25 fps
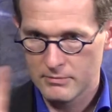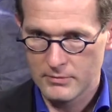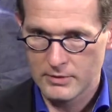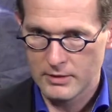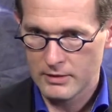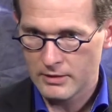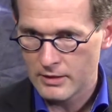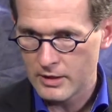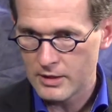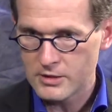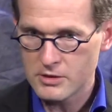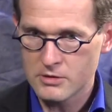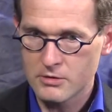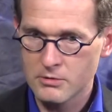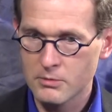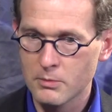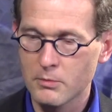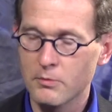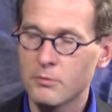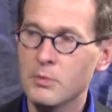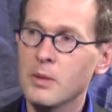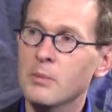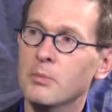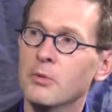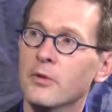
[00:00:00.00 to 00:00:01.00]
a large
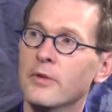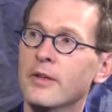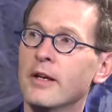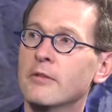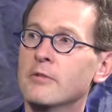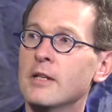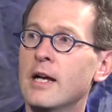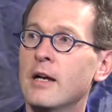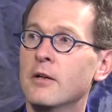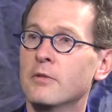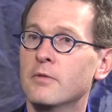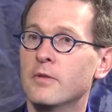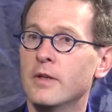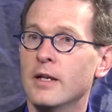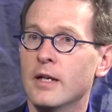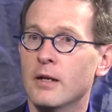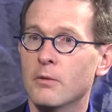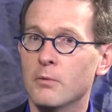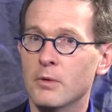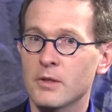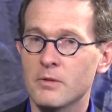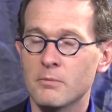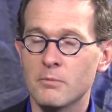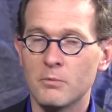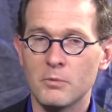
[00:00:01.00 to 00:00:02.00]
group of people that out there
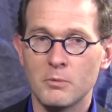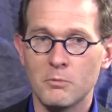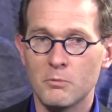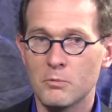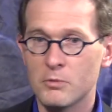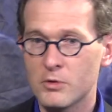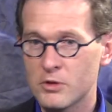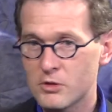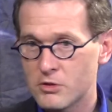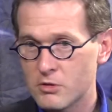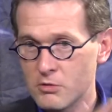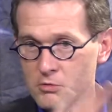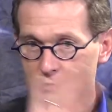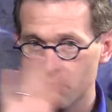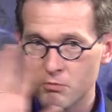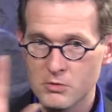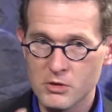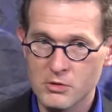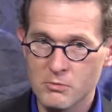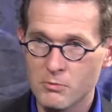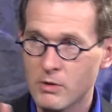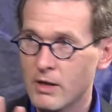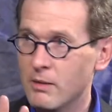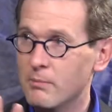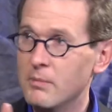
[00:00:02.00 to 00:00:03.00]
with 2
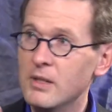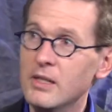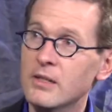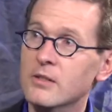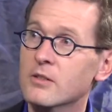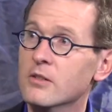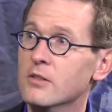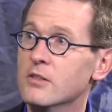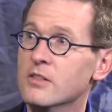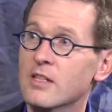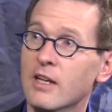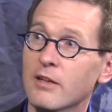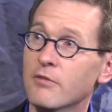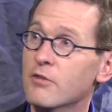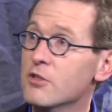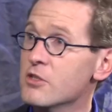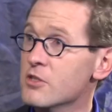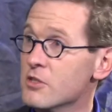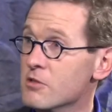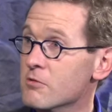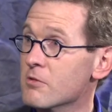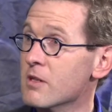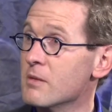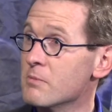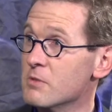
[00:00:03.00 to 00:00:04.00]
square meter
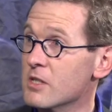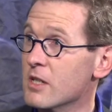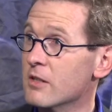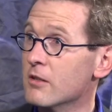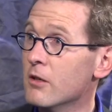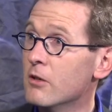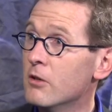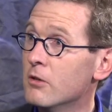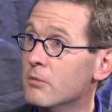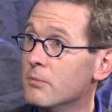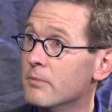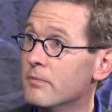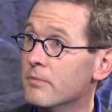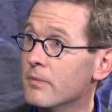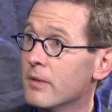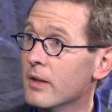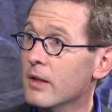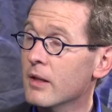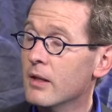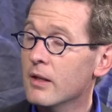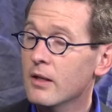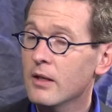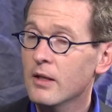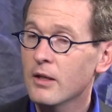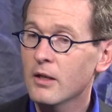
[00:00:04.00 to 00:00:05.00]
television screens at home
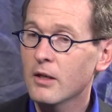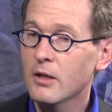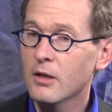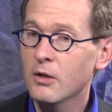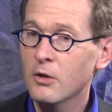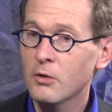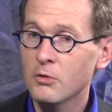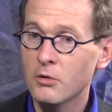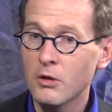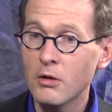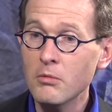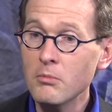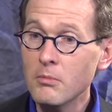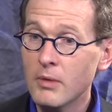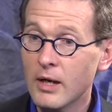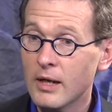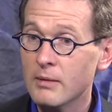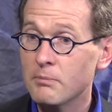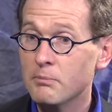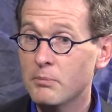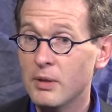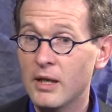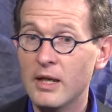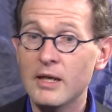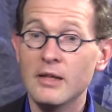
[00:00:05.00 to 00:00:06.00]
who don't
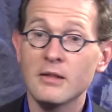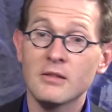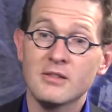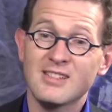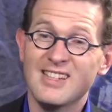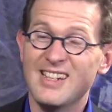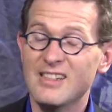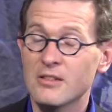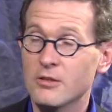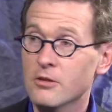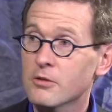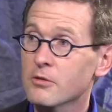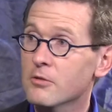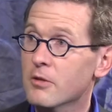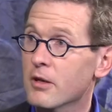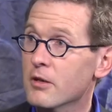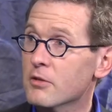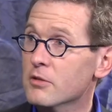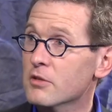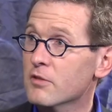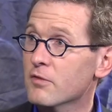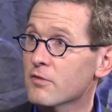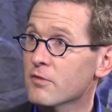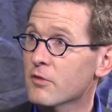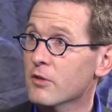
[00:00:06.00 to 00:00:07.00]
mind paying
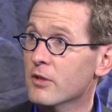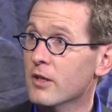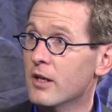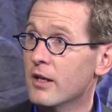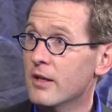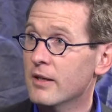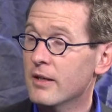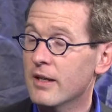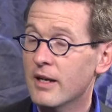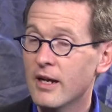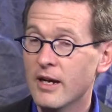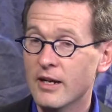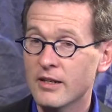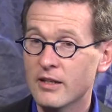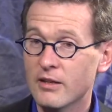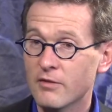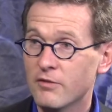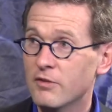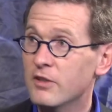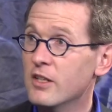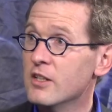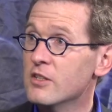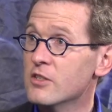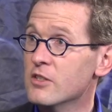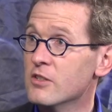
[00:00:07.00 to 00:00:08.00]
€10 for a high
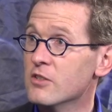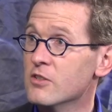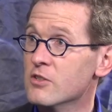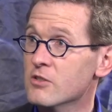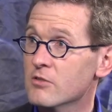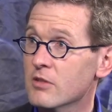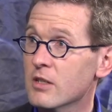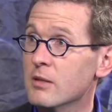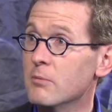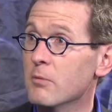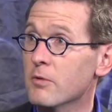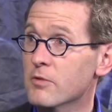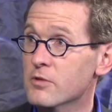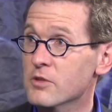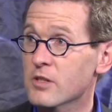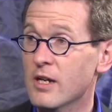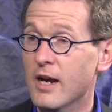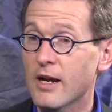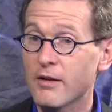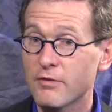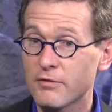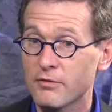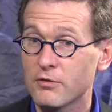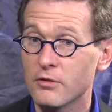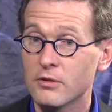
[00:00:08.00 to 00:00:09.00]
definition stream of
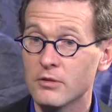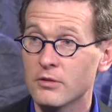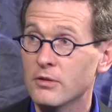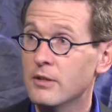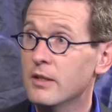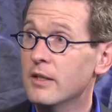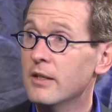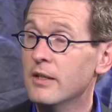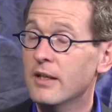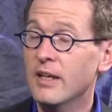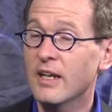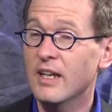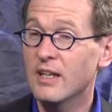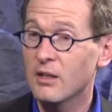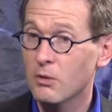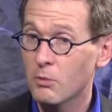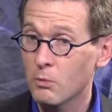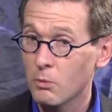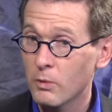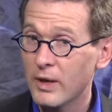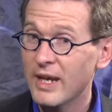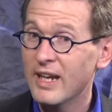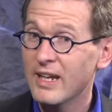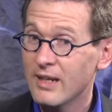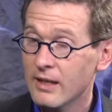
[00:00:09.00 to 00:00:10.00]
Skyfall in the
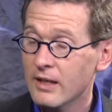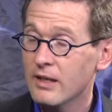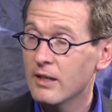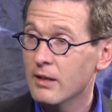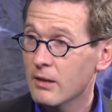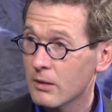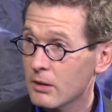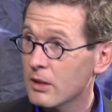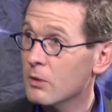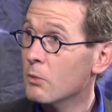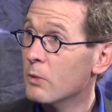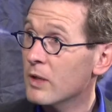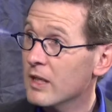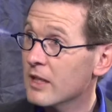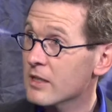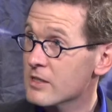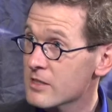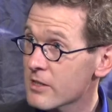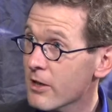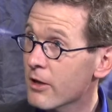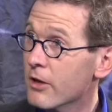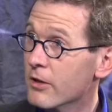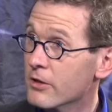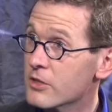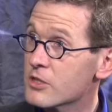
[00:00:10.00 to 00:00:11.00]
week
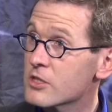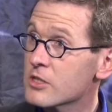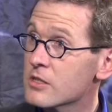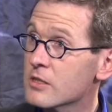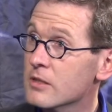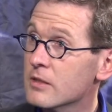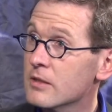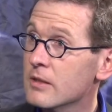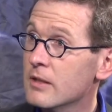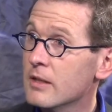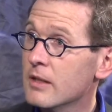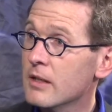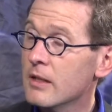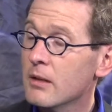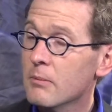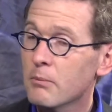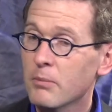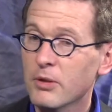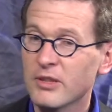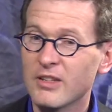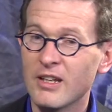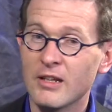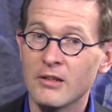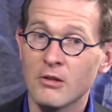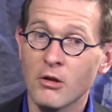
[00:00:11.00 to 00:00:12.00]
it's launched,
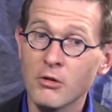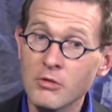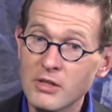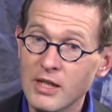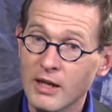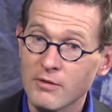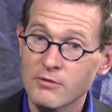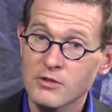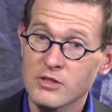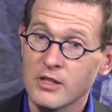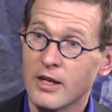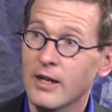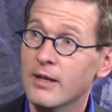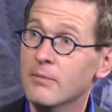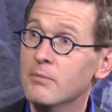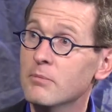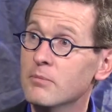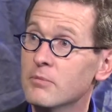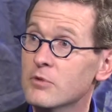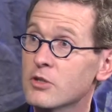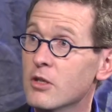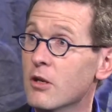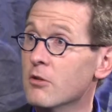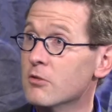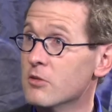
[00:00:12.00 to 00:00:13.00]
but they don't have time
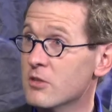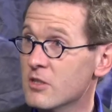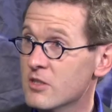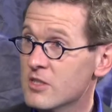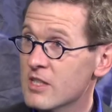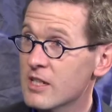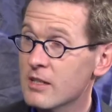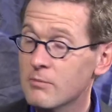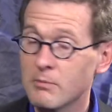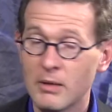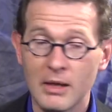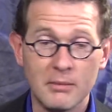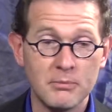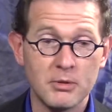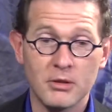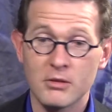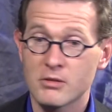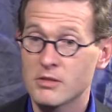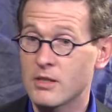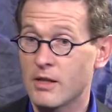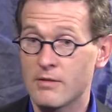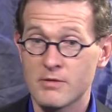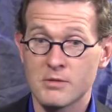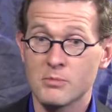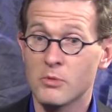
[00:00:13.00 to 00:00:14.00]
to go to the cinema
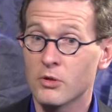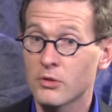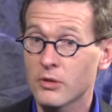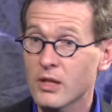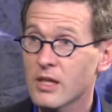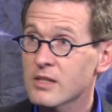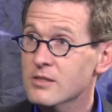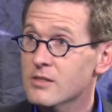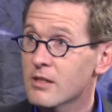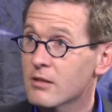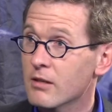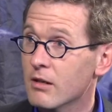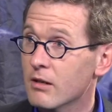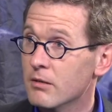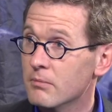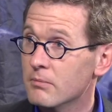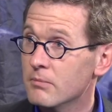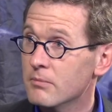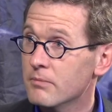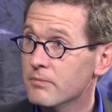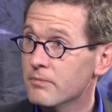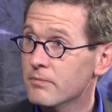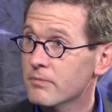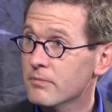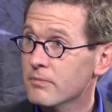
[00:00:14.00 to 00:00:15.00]
because they have small kids at home.
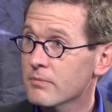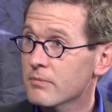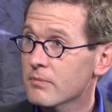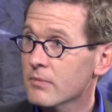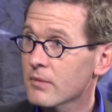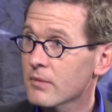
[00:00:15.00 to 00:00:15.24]
Mm-hmm.